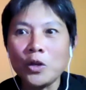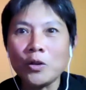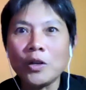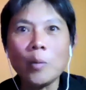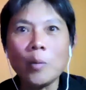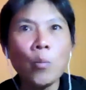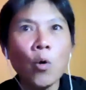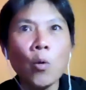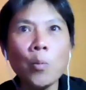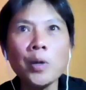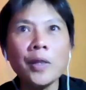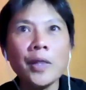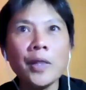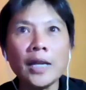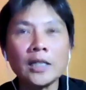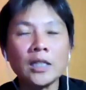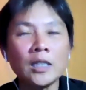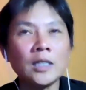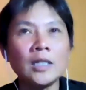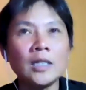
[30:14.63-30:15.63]
the moment
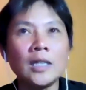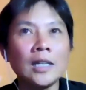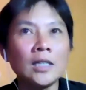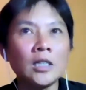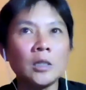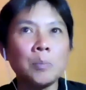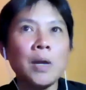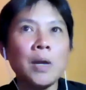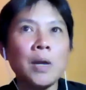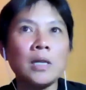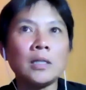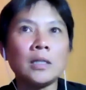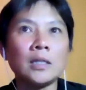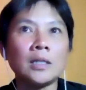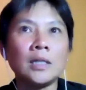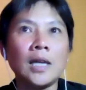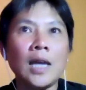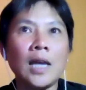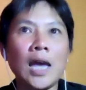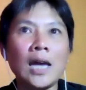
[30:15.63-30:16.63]
that
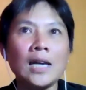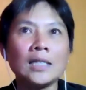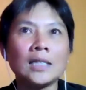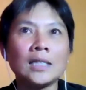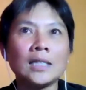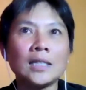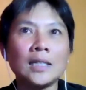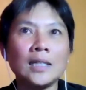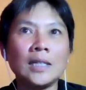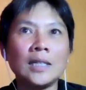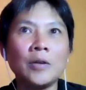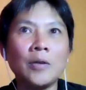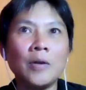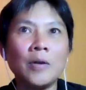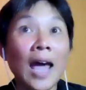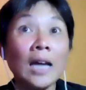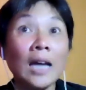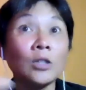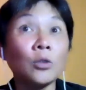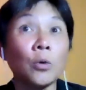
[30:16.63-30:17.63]
space has,
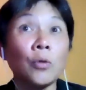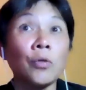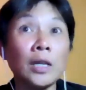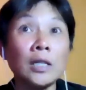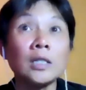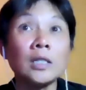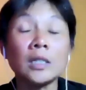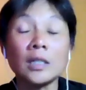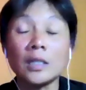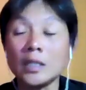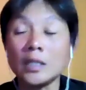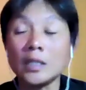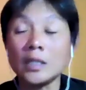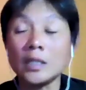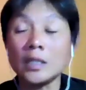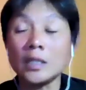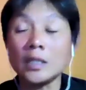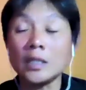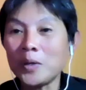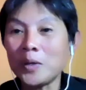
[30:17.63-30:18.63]
lacks
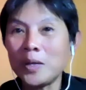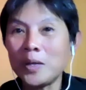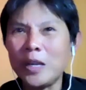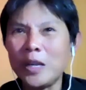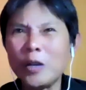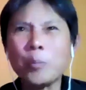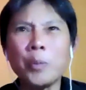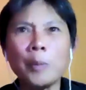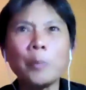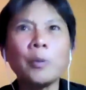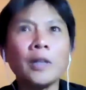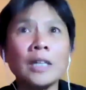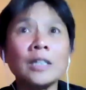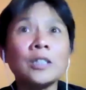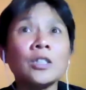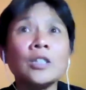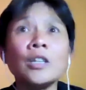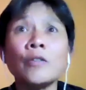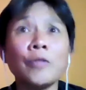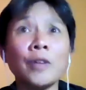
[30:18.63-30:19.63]
authenticity, people
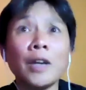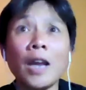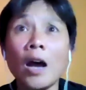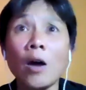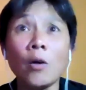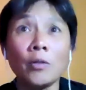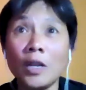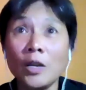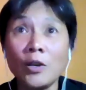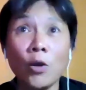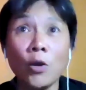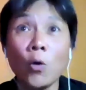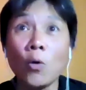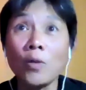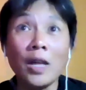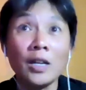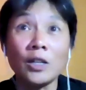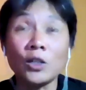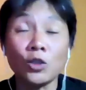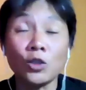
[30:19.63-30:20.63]
can sniff it out. They
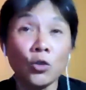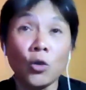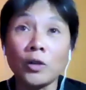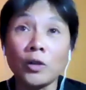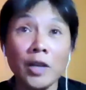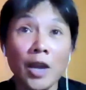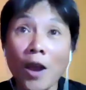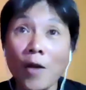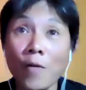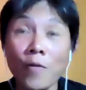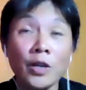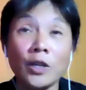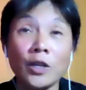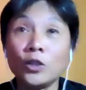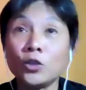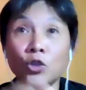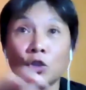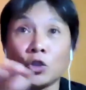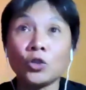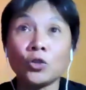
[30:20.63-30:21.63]
know that it's not caring,
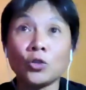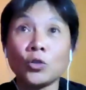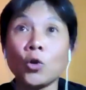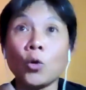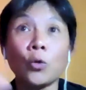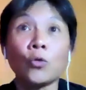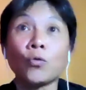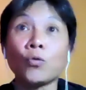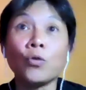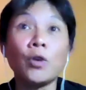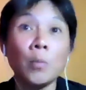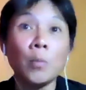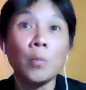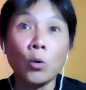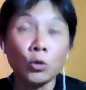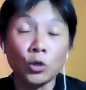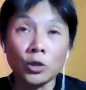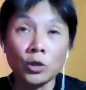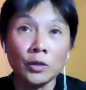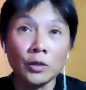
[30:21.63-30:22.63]
it's just going through the
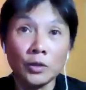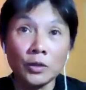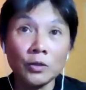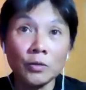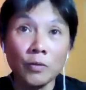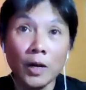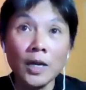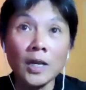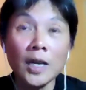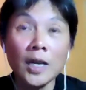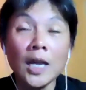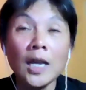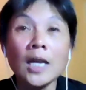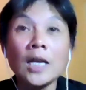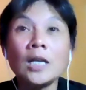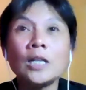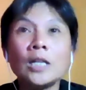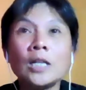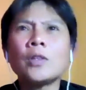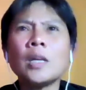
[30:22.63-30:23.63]
motions, right?
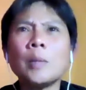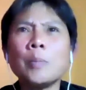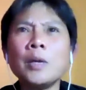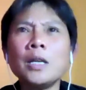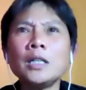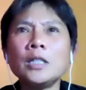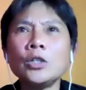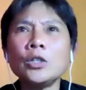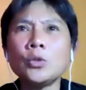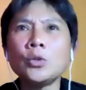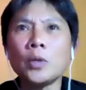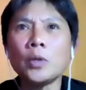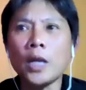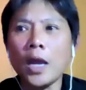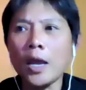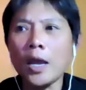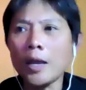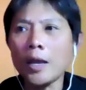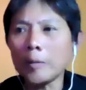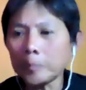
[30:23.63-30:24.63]
So the ability to
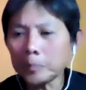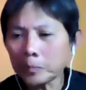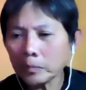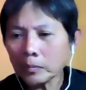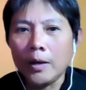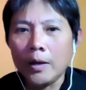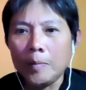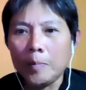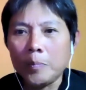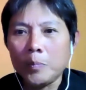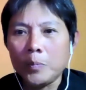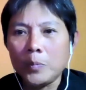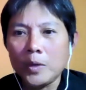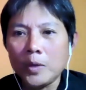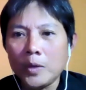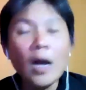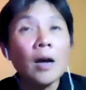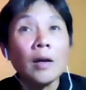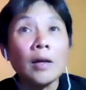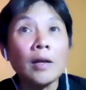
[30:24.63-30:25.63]
care,
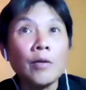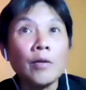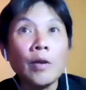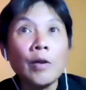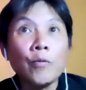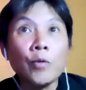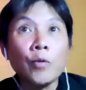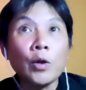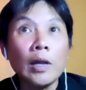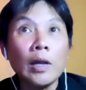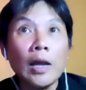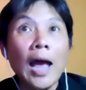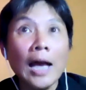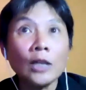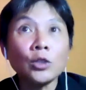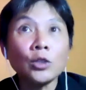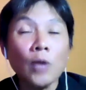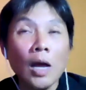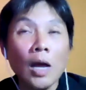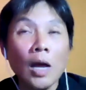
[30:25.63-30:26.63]
it
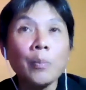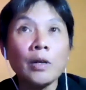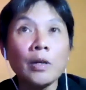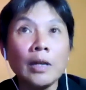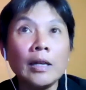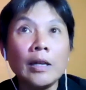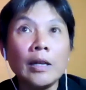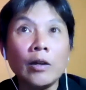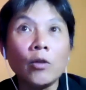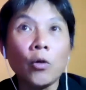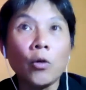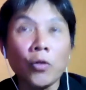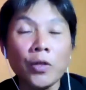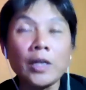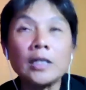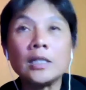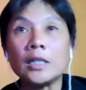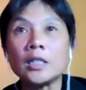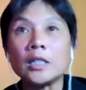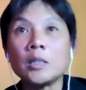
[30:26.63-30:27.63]
has to happen in an
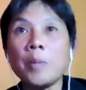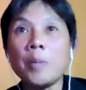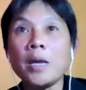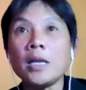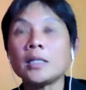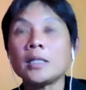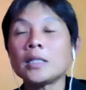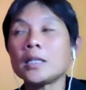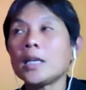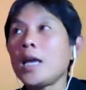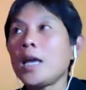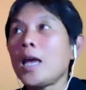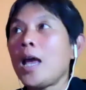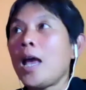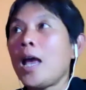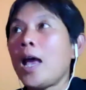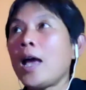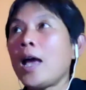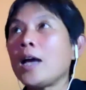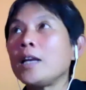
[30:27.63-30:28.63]
authentic space.
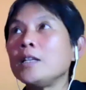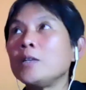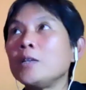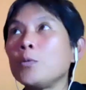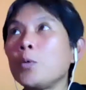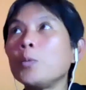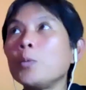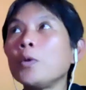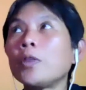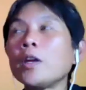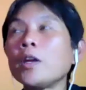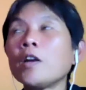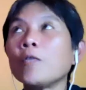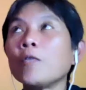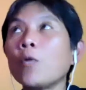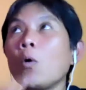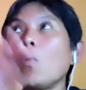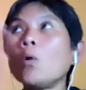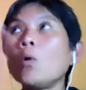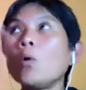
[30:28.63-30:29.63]
And when we think
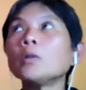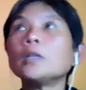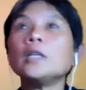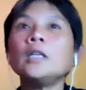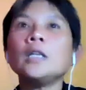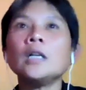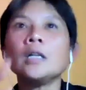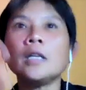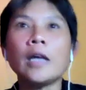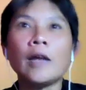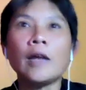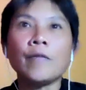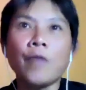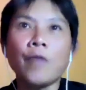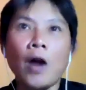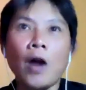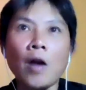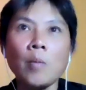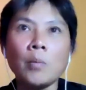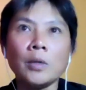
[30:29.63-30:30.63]
of all the learning
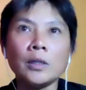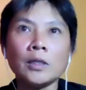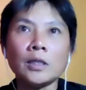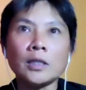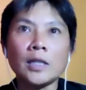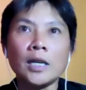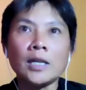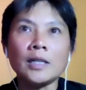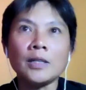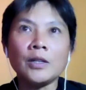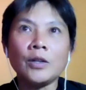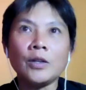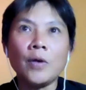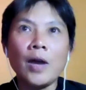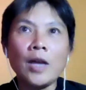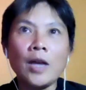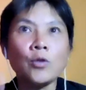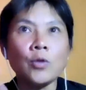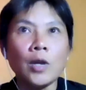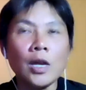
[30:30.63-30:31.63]
environments that
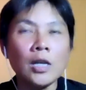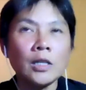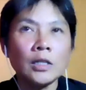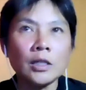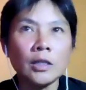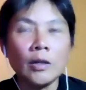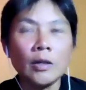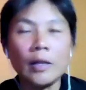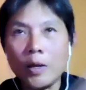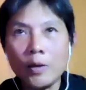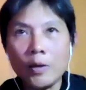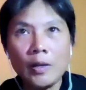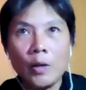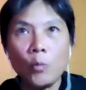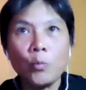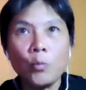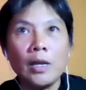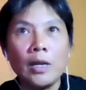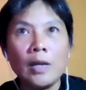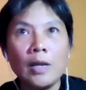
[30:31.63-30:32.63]

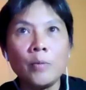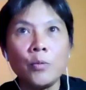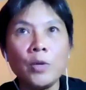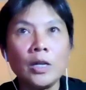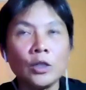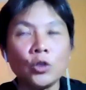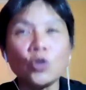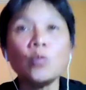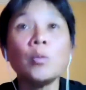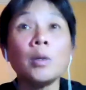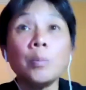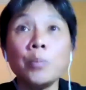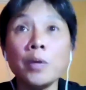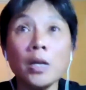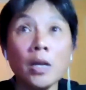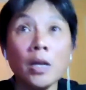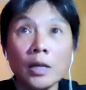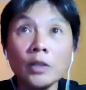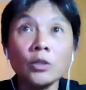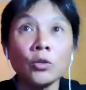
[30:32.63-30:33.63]
that we as human
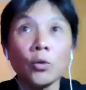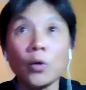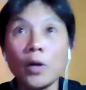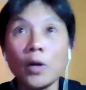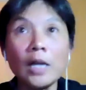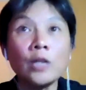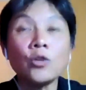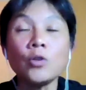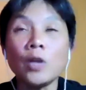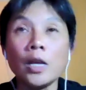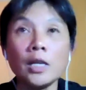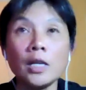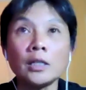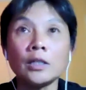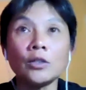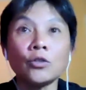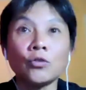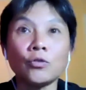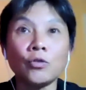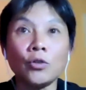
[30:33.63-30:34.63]
beings or
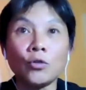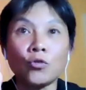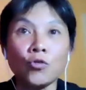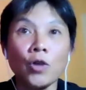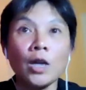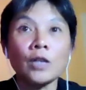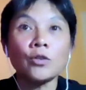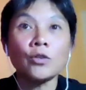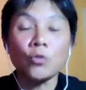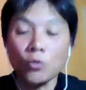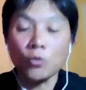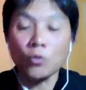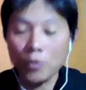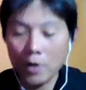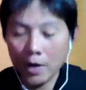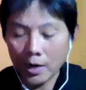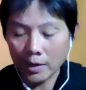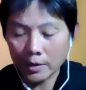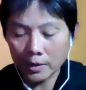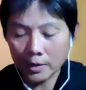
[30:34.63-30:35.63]
educators try to
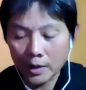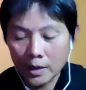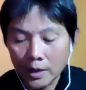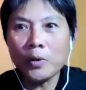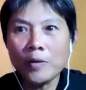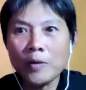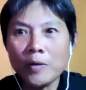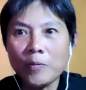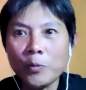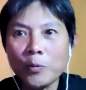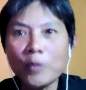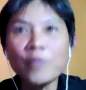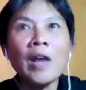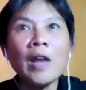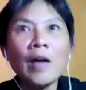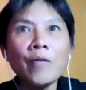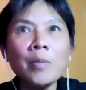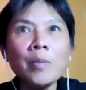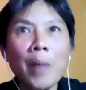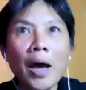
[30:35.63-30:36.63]
create, we've
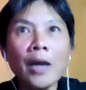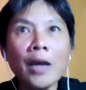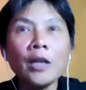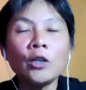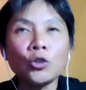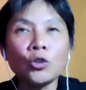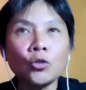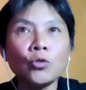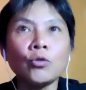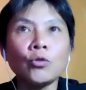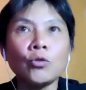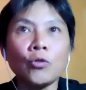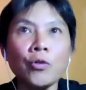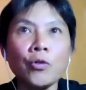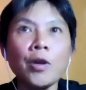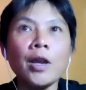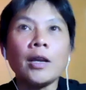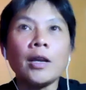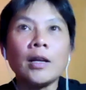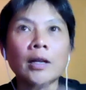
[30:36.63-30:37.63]
never managed to
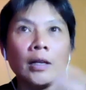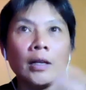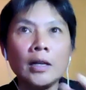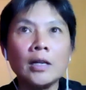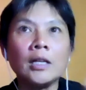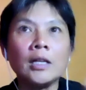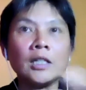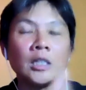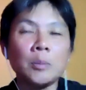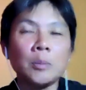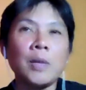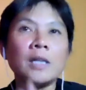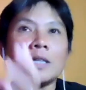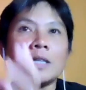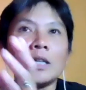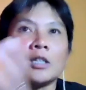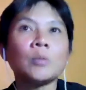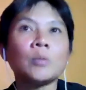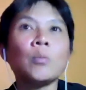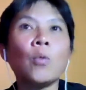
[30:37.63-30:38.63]
create a learning space
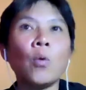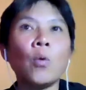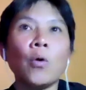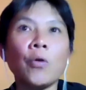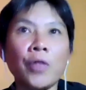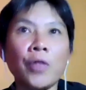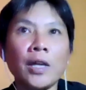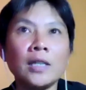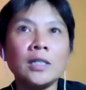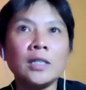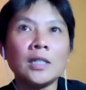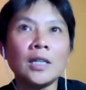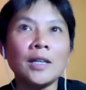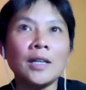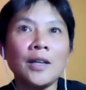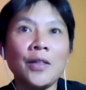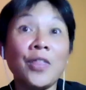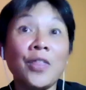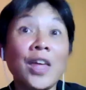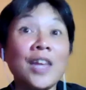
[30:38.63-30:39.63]
that's more
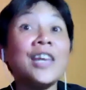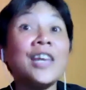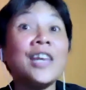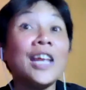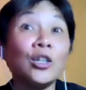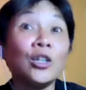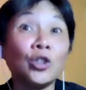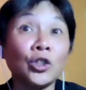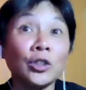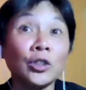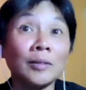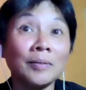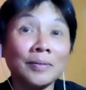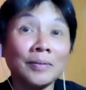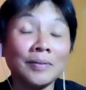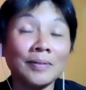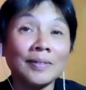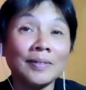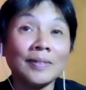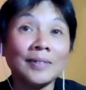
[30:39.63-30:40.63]
authentic than nature.
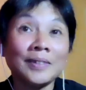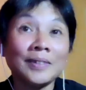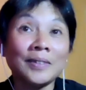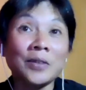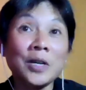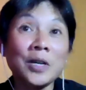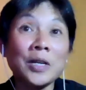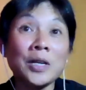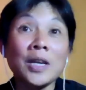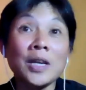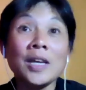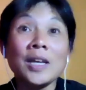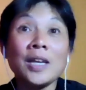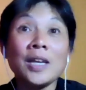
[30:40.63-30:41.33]
Right?